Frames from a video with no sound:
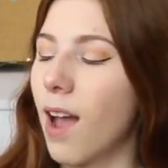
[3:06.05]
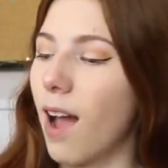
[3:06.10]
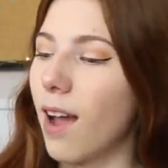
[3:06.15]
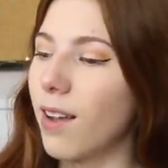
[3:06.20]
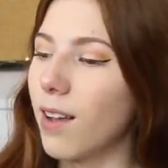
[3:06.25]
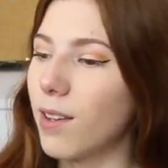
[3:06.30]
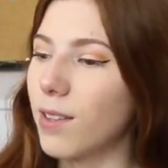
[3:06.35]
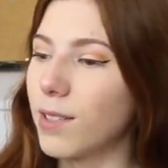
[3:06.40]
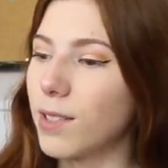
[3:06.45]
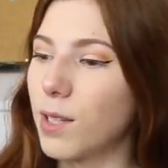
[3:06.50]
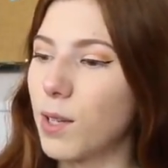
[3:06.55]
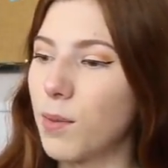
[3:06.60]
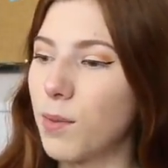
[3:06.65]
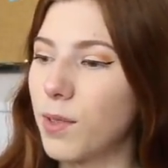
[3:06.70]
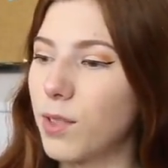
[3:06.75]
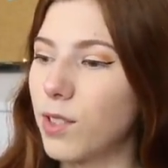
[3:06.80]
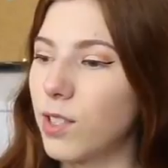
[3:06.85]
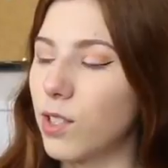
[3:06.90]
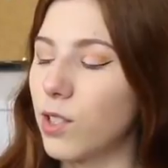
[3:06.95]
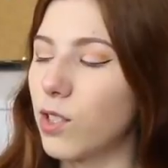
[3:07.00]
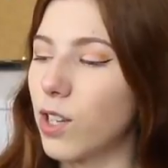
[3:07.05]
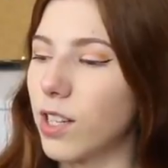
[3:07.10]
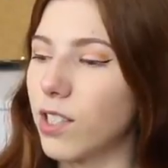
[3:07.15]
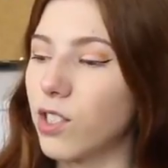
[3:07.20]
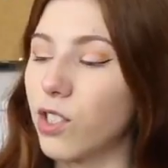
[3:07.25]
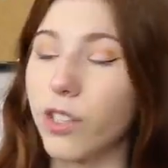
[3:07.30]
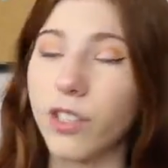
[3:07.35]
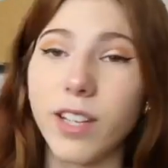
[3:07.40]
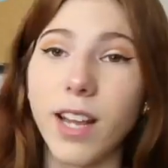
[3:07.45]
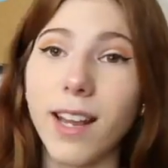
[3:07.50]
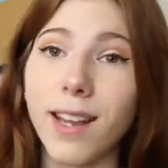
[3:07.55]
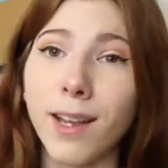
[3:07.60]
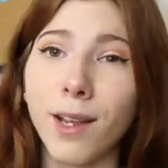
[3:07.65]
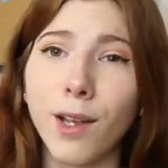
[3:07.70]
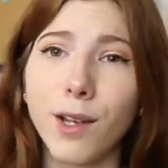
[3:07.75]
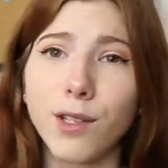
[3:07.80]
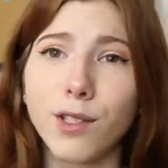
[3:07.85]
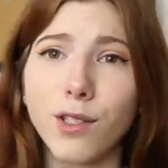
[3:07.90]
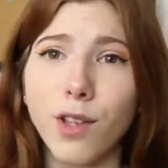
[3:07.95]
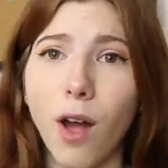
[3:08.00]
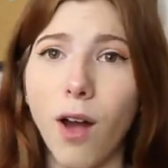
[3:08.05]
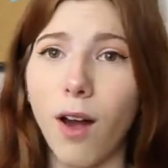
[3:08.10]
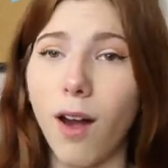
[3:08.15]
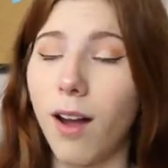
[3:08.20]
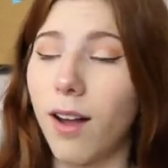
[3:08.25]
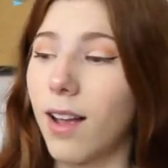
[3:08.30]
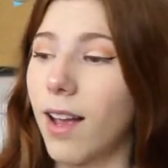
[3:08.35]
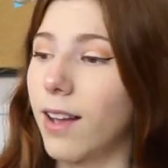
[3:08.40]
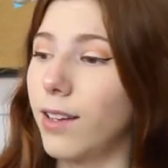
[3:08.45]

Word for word: I also would suggest just taking a saw